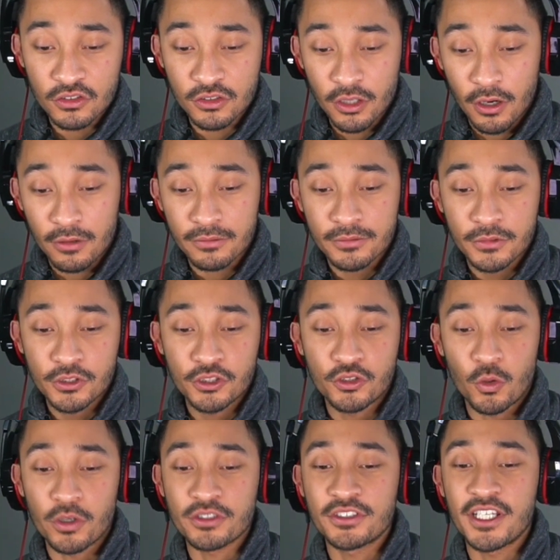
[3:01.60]
So
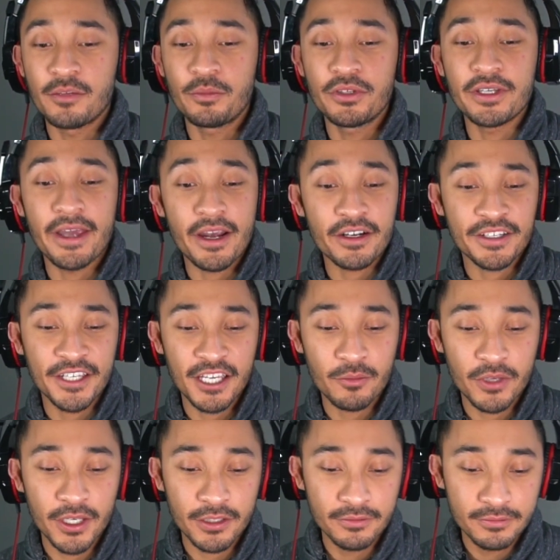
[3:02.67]
Georges St-Pierre
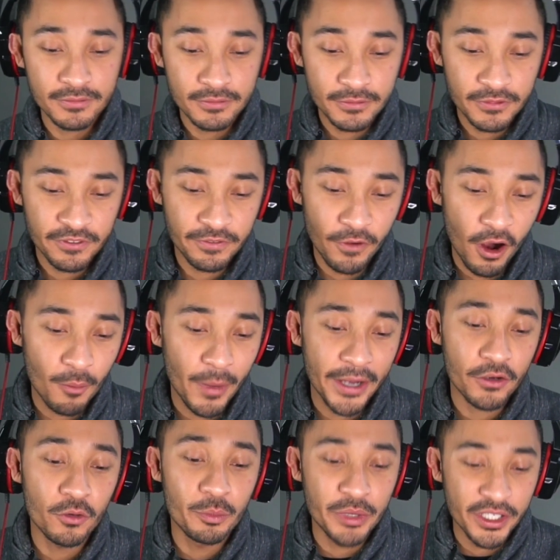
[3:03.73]
came in, fought
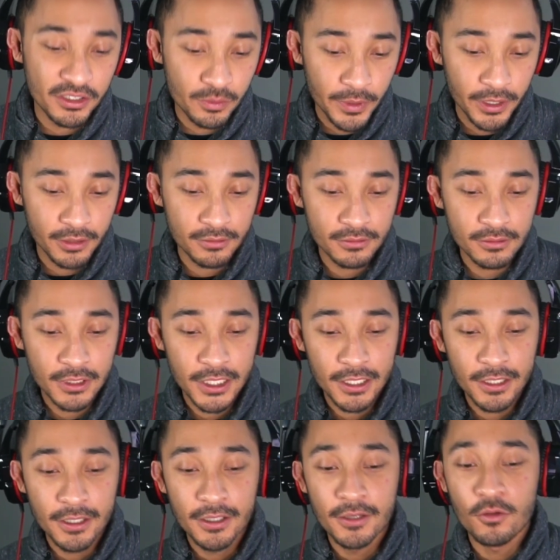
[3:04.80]
Michael Bisping,
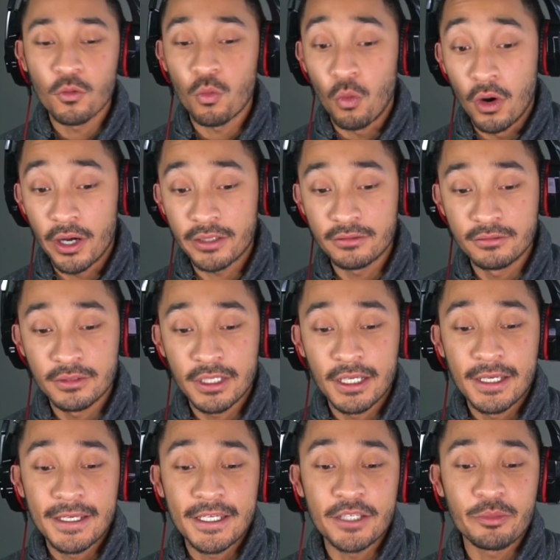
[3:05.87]
won.
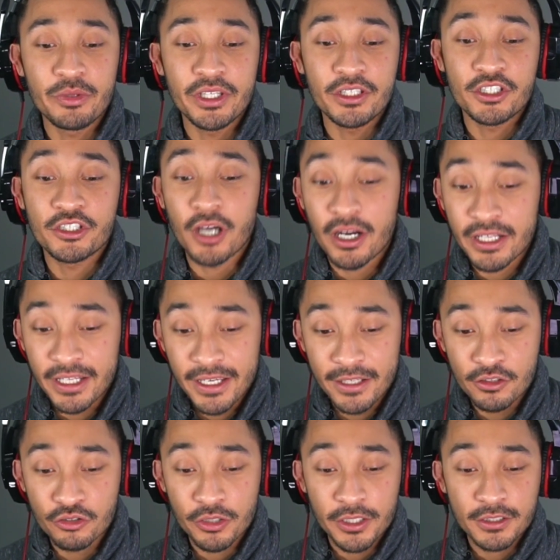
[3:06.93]
He beat Johnny
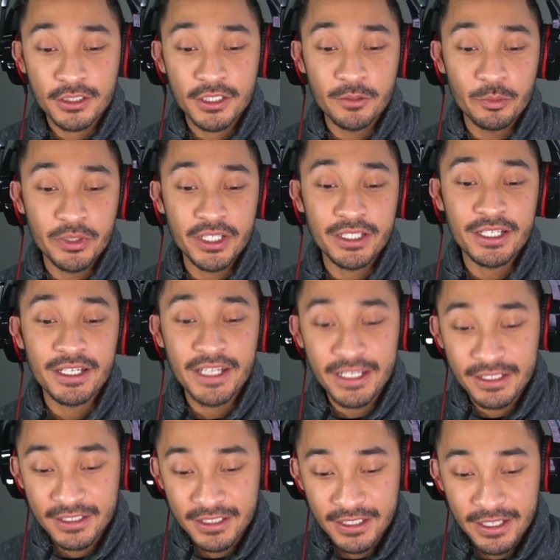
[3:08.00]
Hendricks. He beat
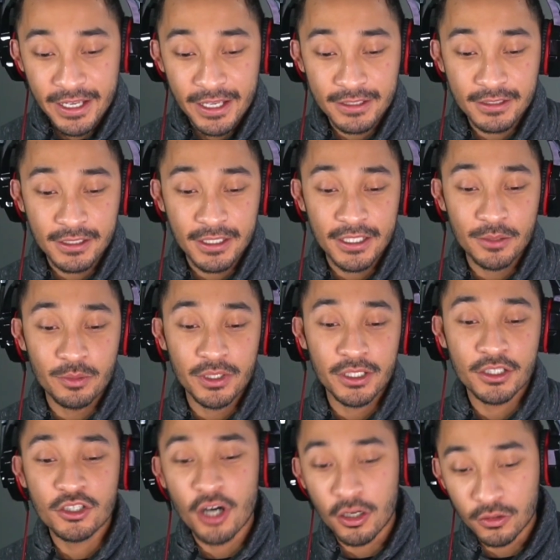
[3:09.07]
Nick Diaz. He
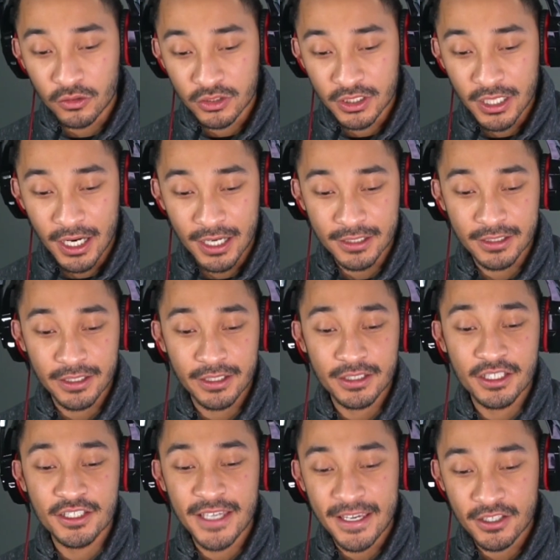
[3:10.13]
beat Carlos
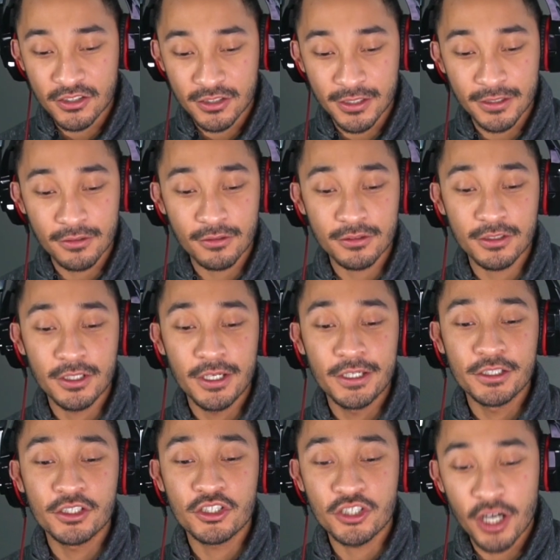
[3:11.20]
Condit, Jake Shields,
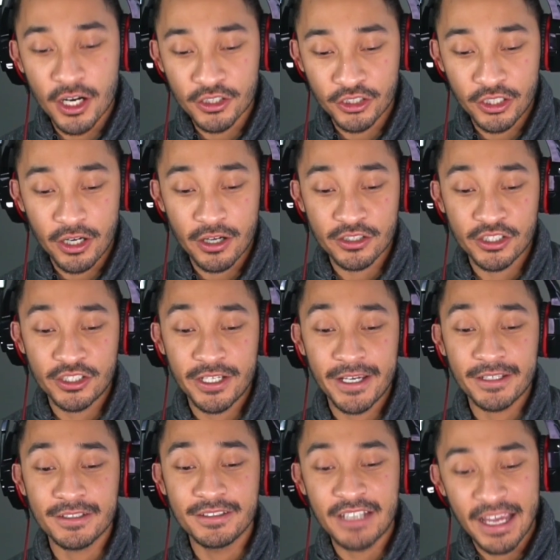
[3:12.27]
Josh
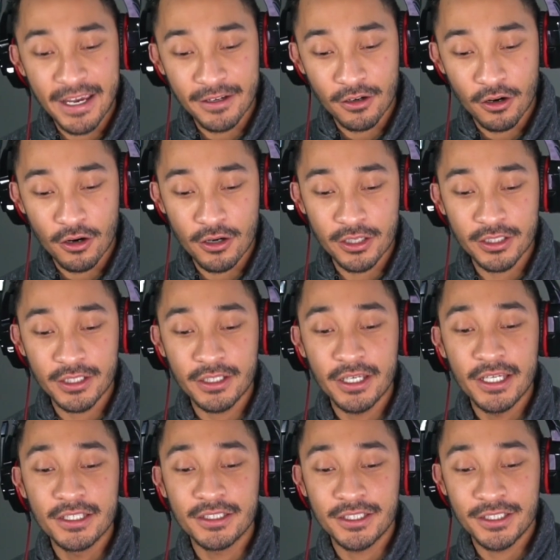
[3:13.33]
Koscheck, Dan
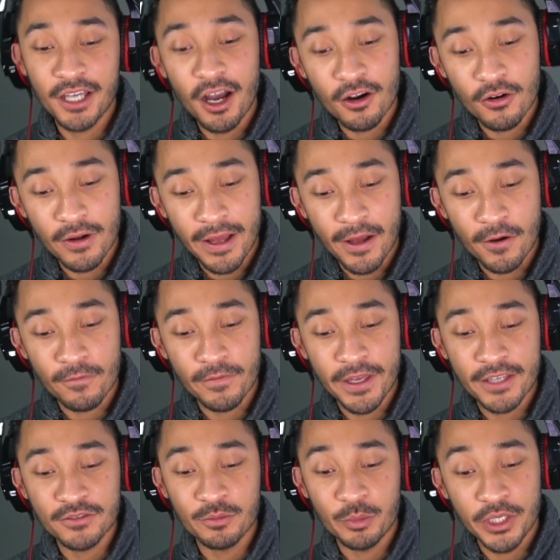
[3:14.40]
Hardy, Thiago
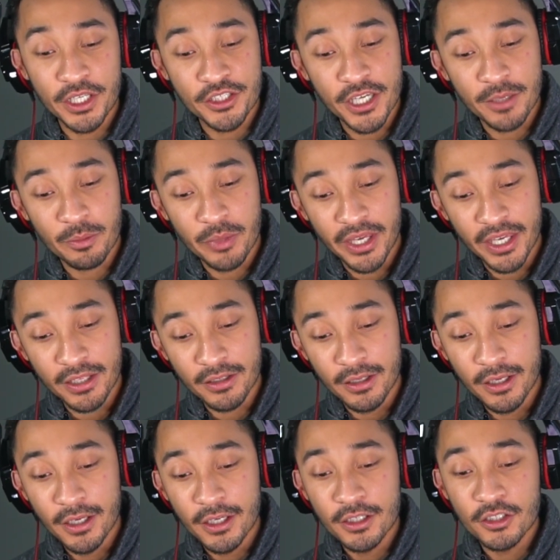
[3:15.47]
Alves, BJ
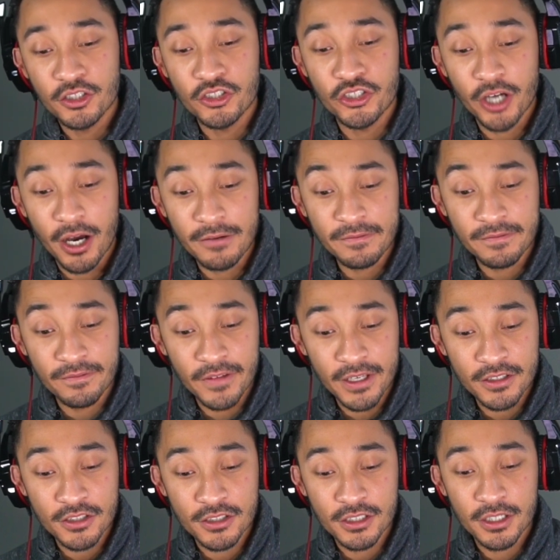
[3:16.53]
Penn, John
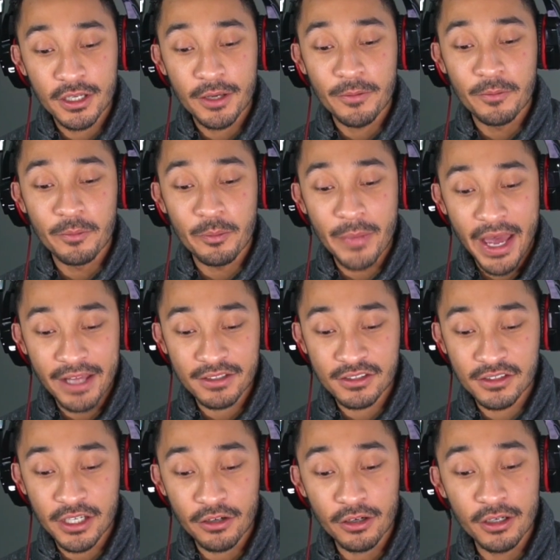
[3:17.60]
Fitch, Matt
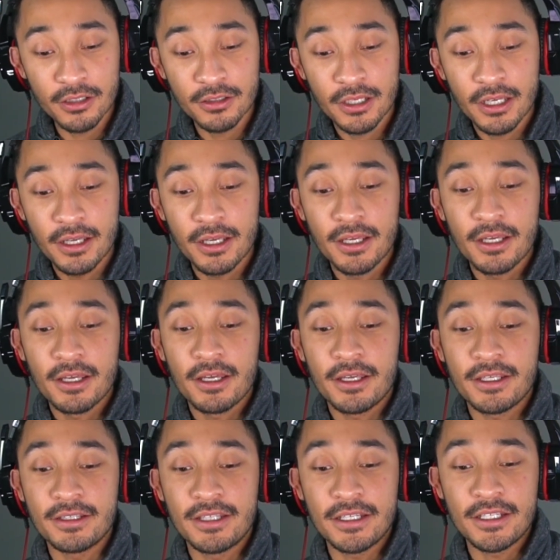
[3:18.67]
Serra.
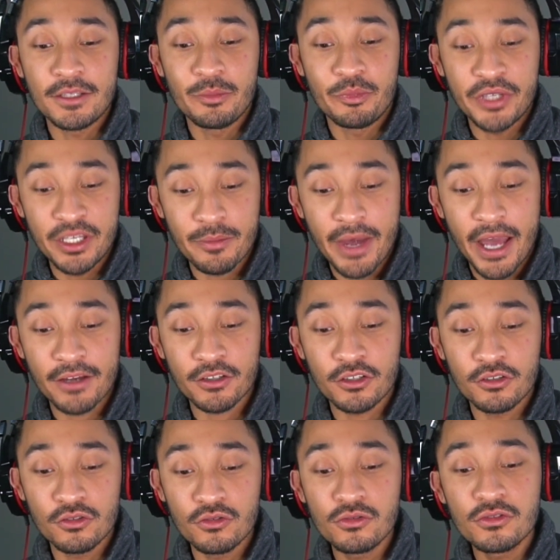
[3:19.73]
He beat Matt
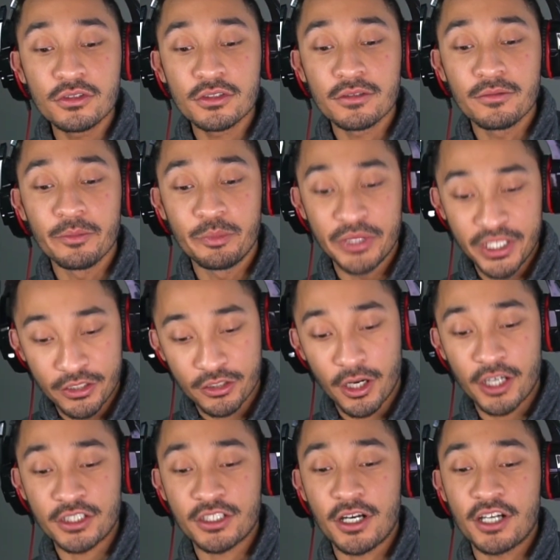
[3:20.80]
Hughes, beat
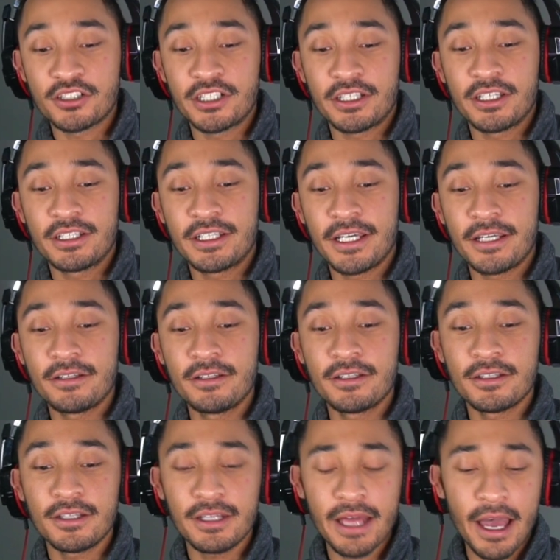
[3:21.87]
Josh Koscheck
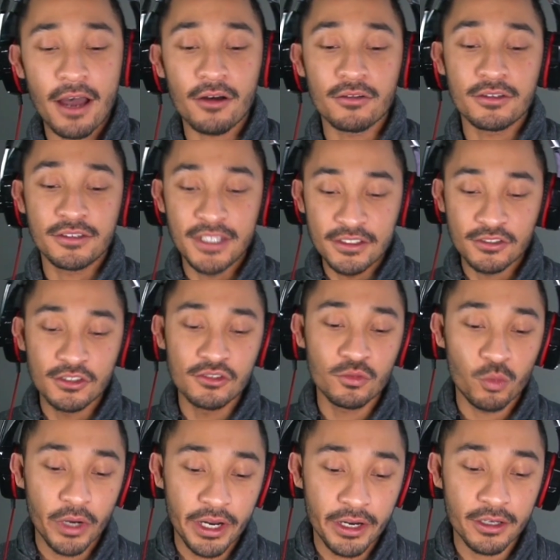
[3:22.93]
again. Now, this
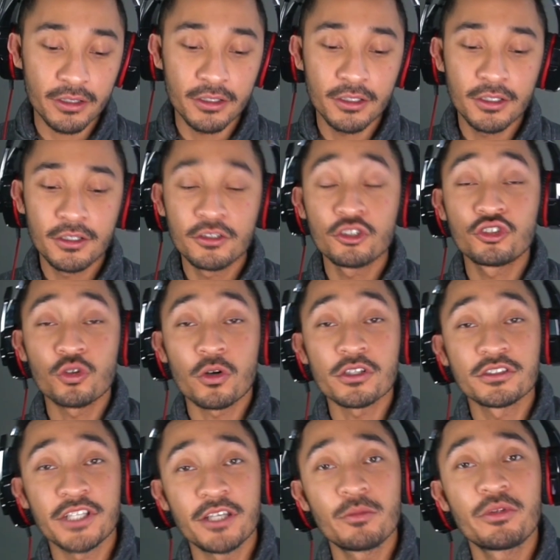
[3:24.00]
is where
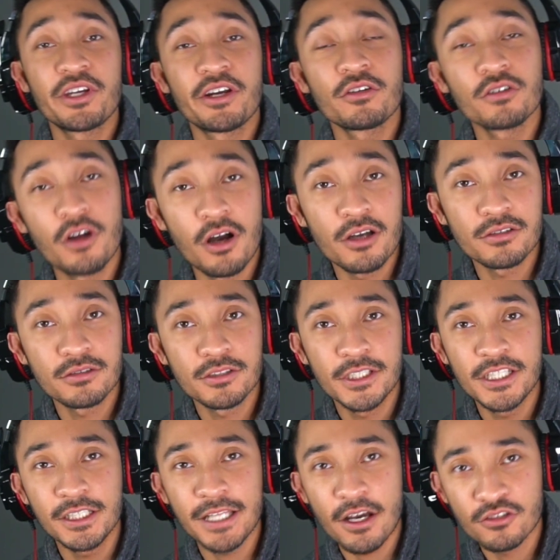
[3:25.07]
Georges St-Pierre
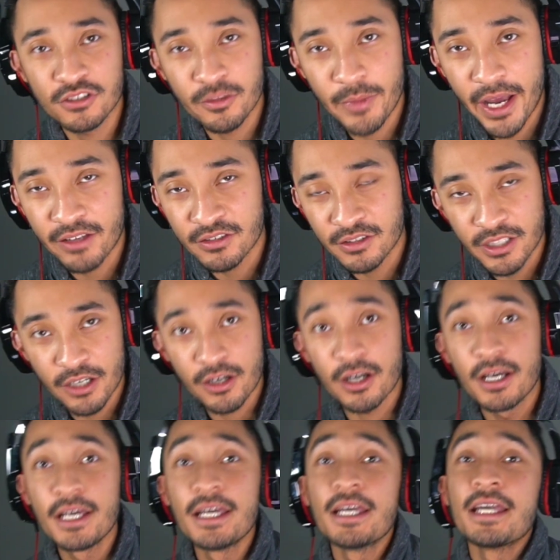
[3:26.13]
lost. He lost to Matt
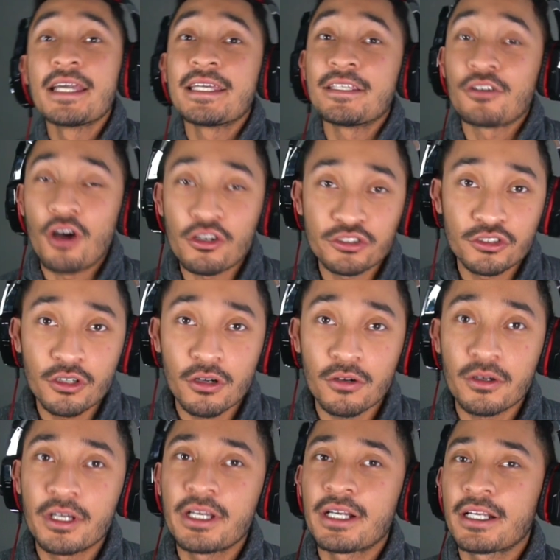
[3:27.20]
Serra. He
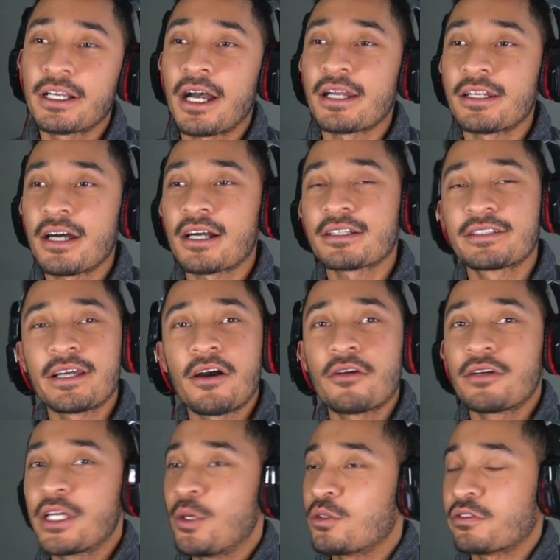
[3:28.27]
also got knocked
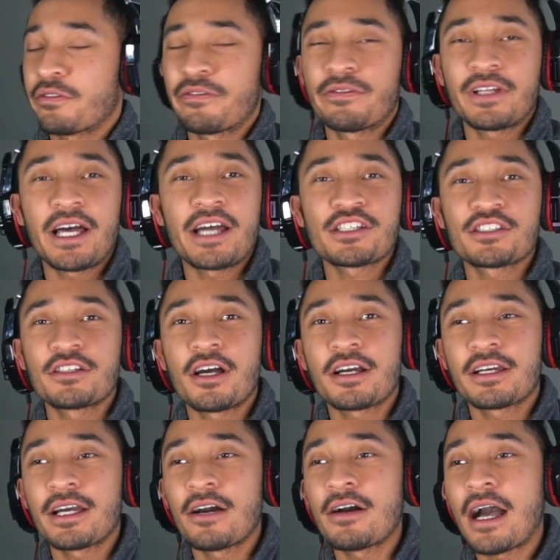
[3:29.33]
out. It was a flash
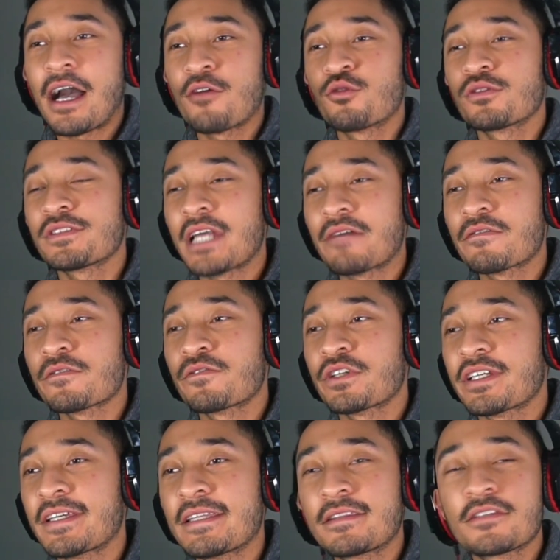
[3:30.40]
knockout. I will never
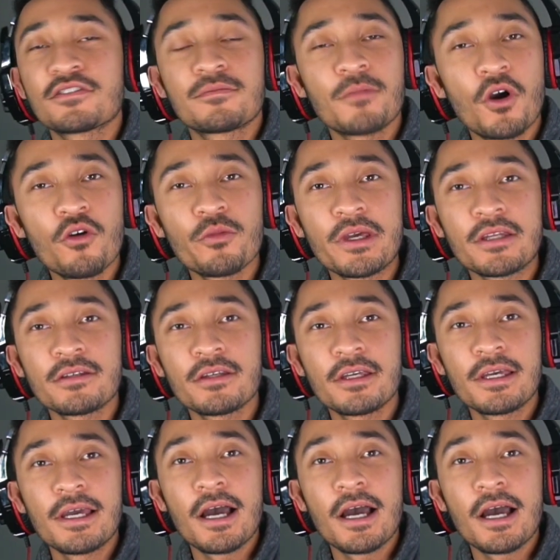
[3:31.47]
forget this moment.